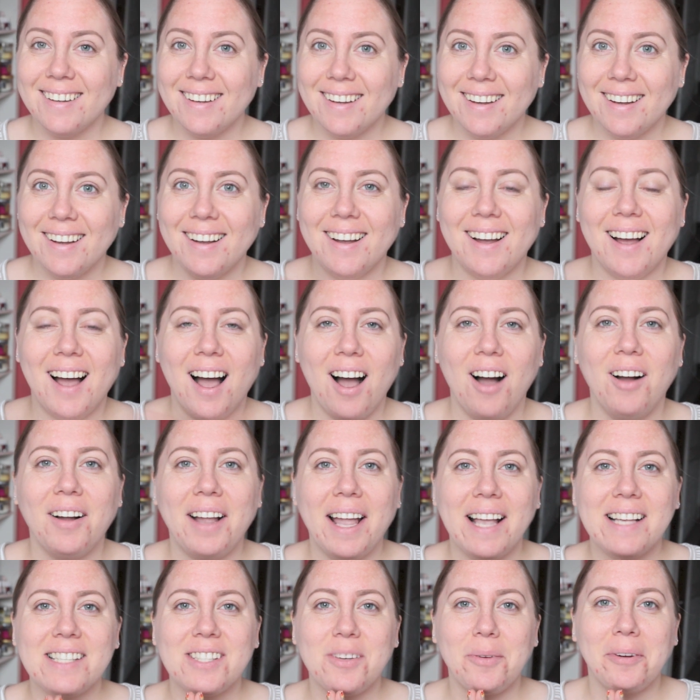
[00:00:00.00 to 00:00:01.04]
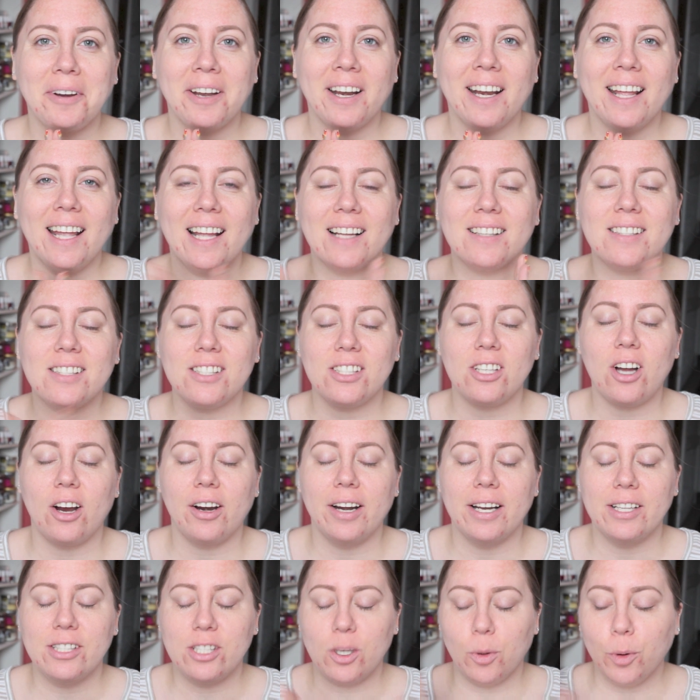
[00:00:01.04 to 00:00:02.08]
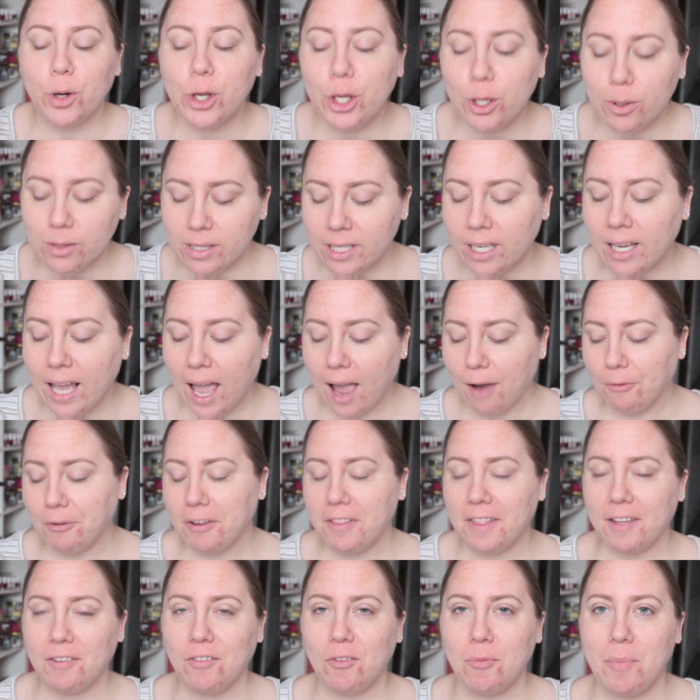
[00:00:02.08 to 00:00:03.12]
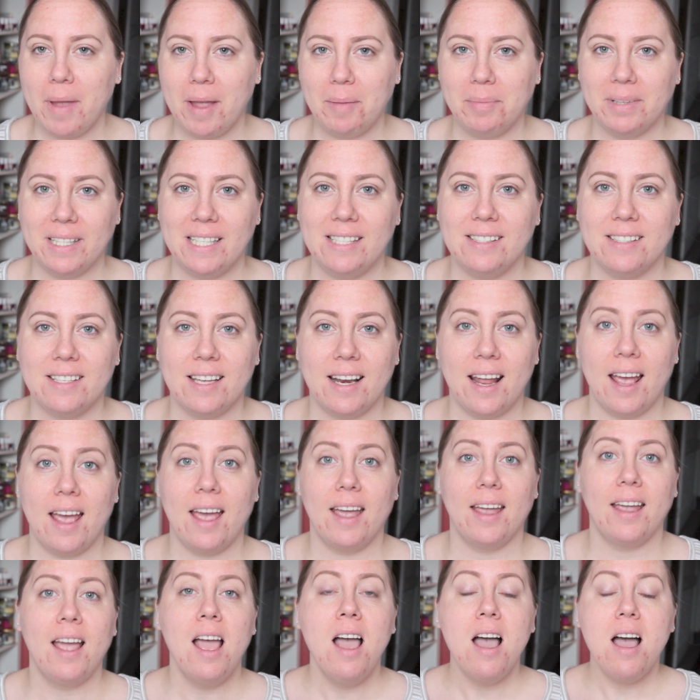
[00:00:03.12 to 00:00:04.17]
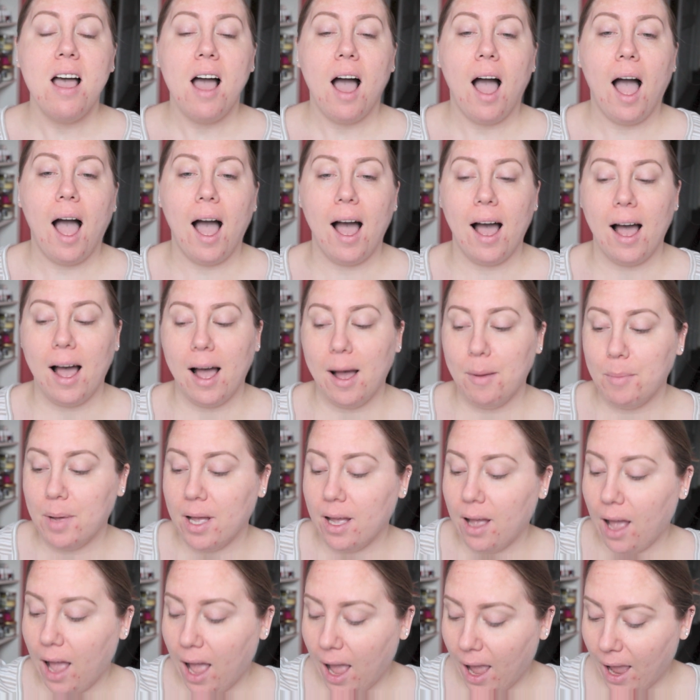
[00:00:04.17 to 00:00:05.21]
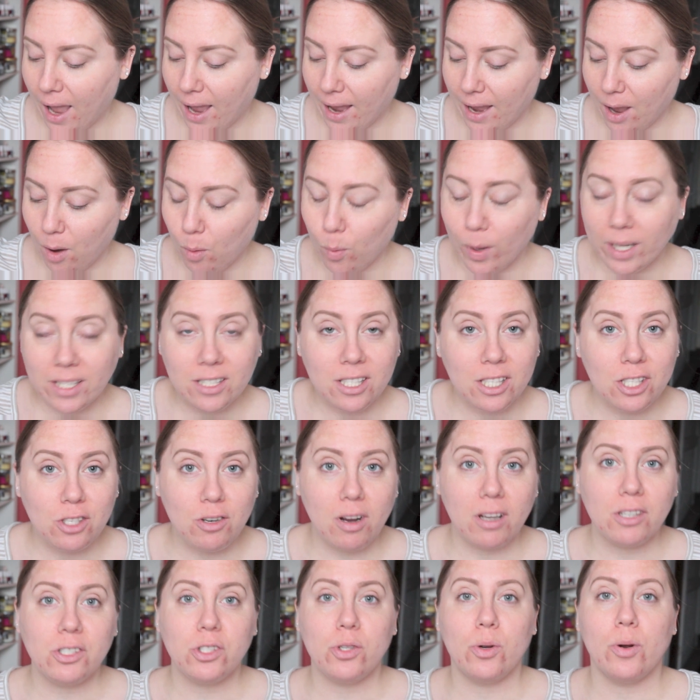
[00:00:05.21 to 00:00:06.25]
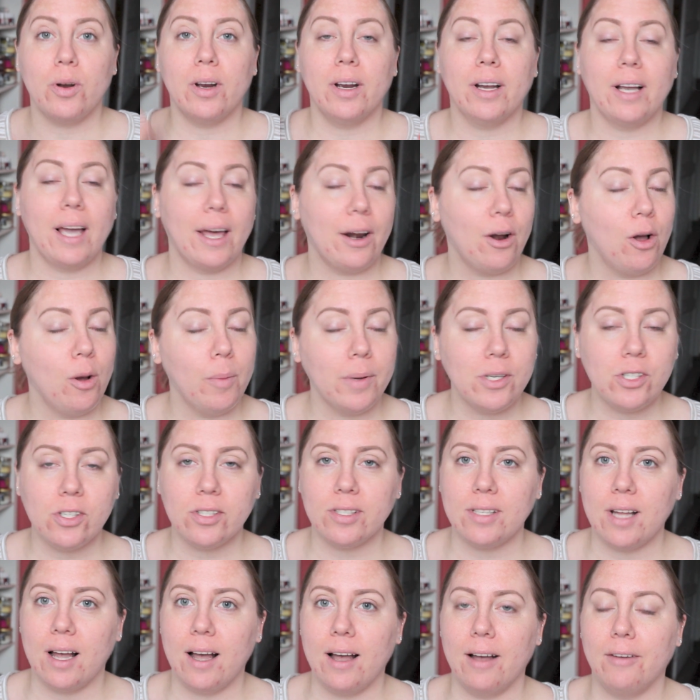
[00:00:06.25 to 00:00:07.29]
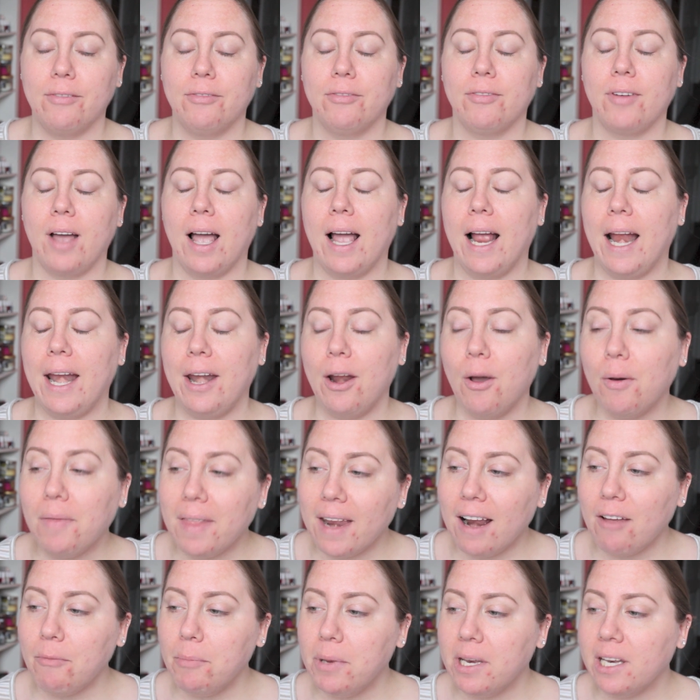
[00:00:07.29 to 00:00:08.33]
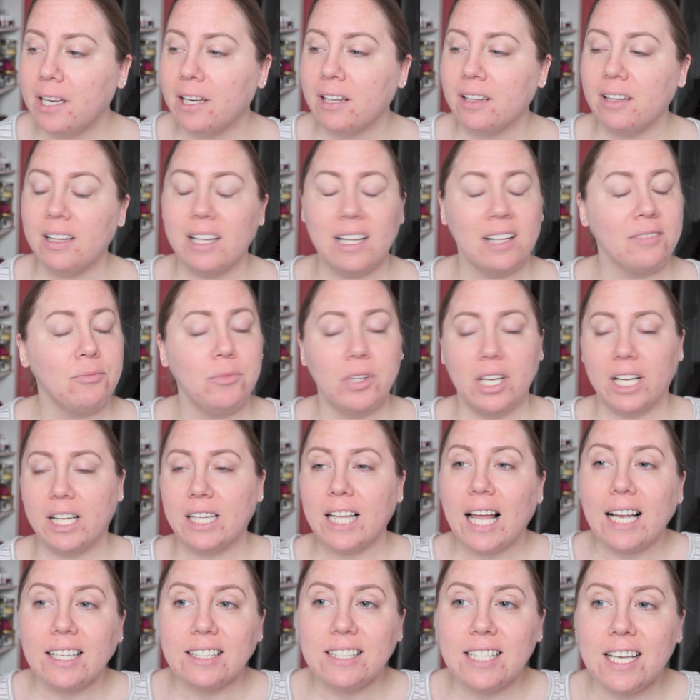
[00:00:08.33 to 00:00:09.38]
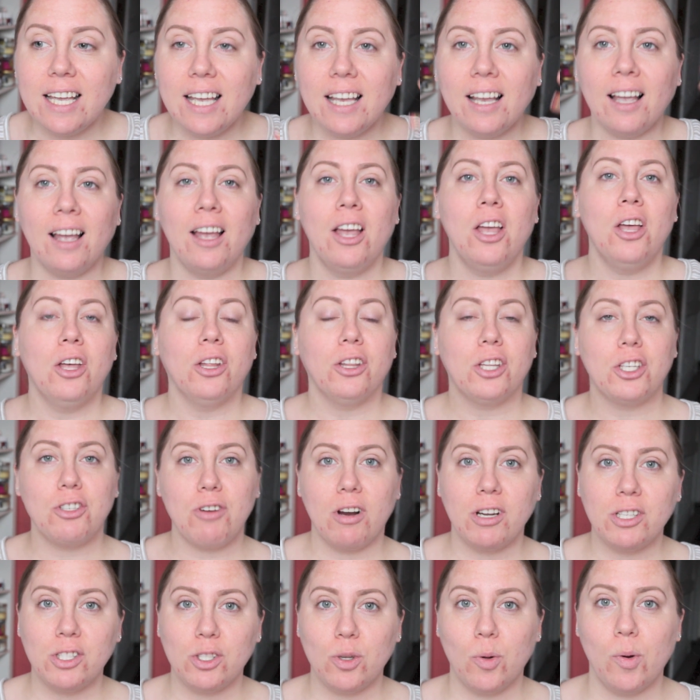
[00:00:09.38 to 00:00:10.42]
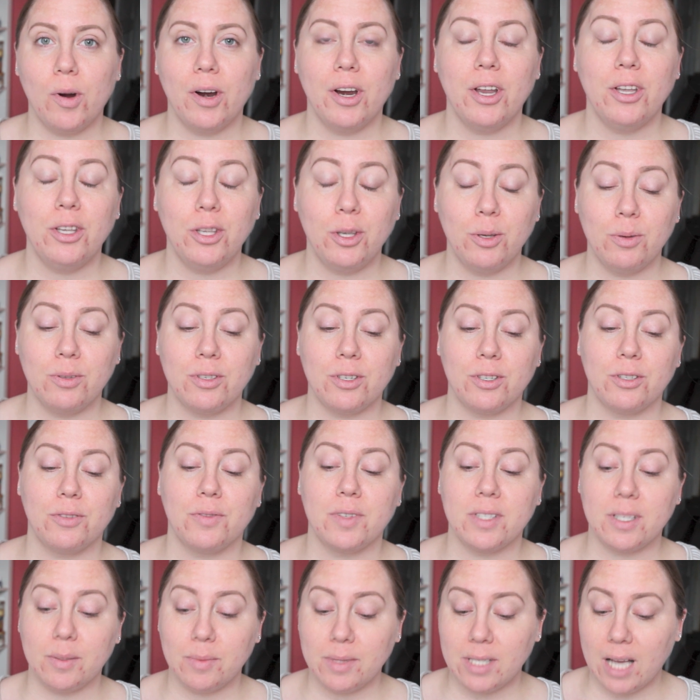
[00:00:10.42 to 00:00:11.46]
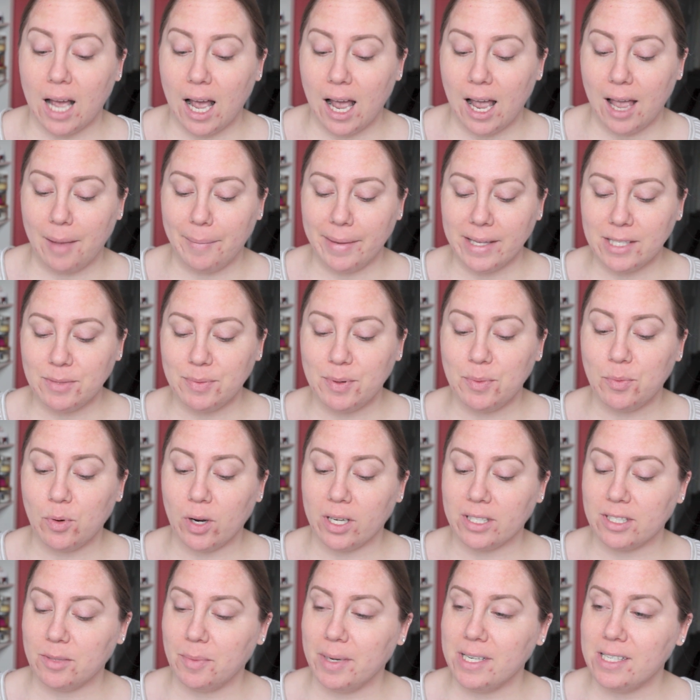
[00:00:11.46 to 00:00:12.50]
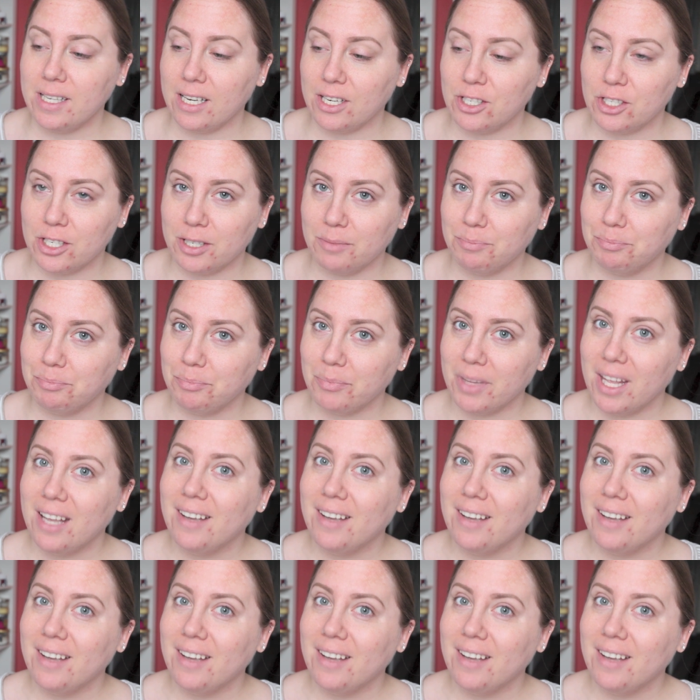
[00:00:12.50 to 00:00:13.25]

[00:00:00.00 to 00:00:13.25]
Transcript: Okay, so we're going to get started. So we're using everything from Maybelline today. Um, I went to the drugstore, got a whole bunch of stuff. I know that I've been neg neglecting the drugstore users for some time. It's been brought to my attention.